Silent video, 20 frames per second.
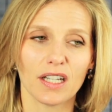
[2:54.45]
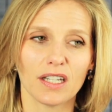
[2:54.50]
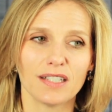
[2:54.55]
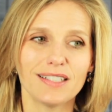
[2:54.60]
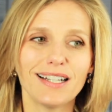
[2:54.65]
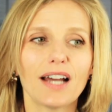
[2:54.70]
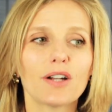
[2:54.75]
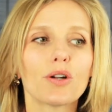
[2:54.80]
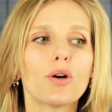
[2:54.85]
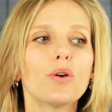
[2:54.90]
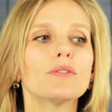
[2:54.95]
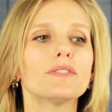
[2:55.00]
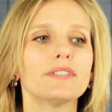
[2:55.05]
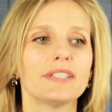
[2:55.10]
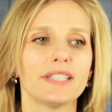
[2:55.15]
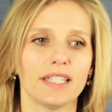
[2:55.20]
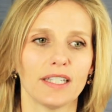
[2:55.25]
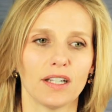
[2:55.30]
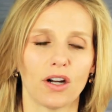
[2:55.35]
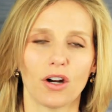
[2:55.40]
not
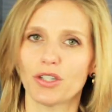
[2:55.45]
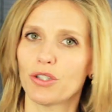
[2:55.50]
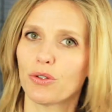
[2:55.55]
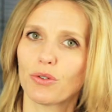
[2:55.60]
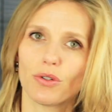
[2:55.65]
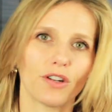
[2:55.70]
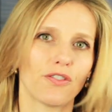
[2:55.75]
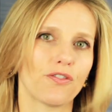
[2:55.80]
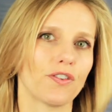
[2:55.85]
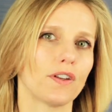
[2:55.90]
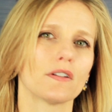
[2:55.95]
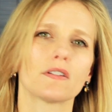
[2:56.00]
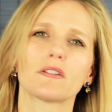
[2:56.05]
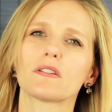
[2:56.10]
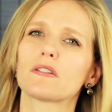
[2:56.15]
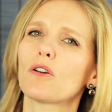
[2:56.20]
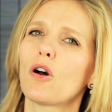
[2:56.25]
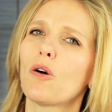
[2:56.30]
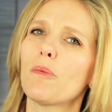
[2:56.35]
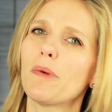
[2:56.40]
only are you going to feel
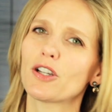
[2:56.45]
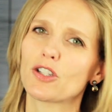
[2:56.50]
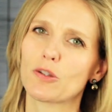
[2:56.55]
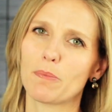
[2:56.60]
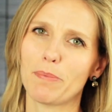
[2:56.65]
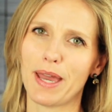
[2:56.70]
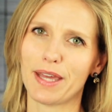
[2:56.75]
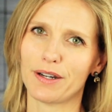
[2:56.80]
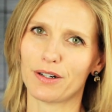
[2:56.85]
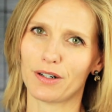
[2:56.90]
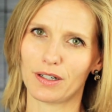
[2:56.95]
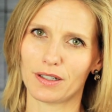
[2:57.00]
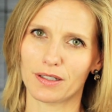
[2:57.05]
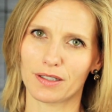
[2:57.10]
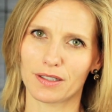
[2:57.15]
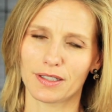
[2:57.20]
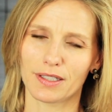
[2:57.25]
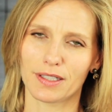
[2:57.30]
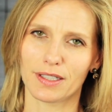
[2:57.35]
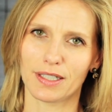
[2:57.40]
so much better
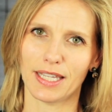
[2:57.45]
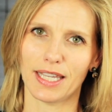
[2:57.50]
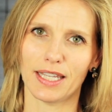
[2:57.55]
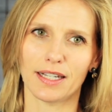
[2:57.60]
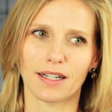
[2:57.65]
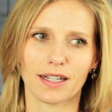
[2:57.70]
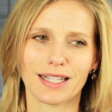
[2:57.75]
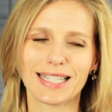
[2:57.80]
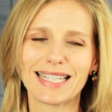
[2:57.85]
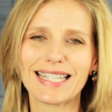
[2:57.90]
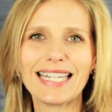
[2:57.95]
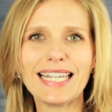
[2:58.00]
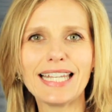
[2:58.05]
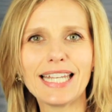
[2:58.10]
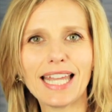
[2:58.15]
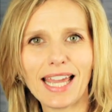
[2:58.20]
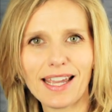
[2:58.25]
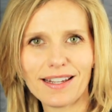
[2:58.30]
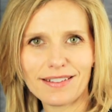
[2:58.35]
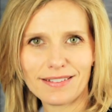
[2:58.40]
in a clean
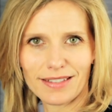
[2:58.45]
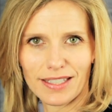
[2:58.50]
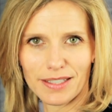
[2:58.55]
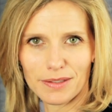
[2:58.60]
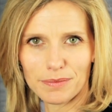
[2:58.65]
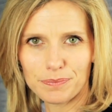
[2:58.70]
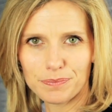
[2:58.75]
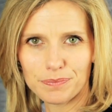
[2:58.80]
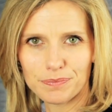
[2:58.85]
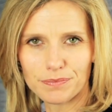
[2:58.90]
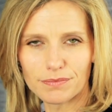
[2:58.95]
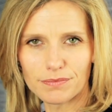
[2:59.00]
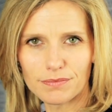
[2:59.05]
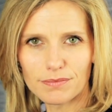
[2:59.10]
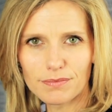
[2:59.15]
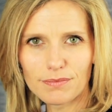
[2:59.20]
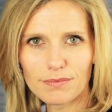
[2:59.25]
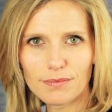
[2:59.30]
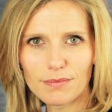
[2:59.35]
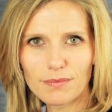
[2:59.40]
exit,
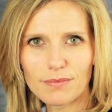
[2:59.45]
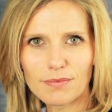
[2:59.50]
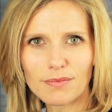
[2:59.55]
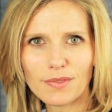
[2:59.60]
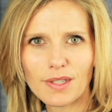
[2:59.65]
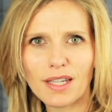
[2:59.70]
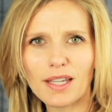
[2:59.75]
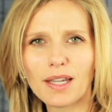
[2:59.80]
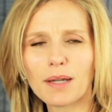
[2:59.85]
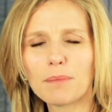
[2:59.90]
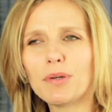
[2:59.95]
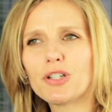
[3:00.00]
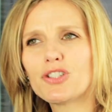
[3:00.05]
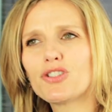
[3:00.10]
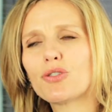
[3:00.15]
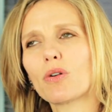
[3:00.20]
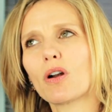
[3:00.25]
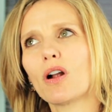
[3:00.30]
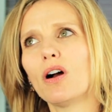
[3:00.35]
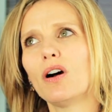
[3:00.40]
but
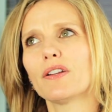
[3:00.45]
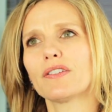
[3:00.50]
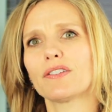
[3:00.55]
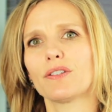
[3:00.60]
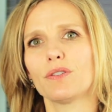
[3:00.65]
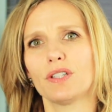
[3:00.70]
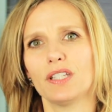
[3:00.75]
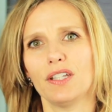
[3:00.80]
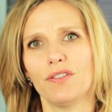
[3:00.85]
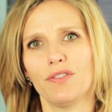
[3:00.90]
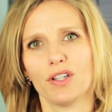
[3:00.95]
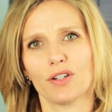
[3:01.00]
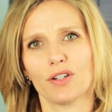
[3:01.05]
you are also giving